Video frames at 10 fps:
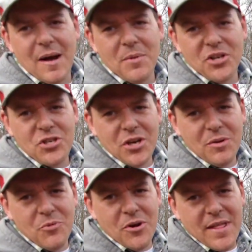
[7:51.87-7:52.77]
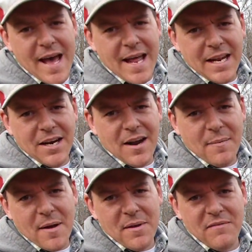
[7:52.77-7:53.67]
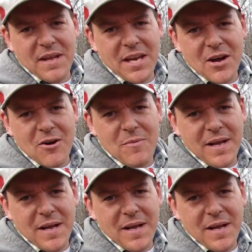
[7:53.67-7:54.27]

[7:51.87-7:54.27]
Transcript: I'm gonna show you more of that in an upcoming video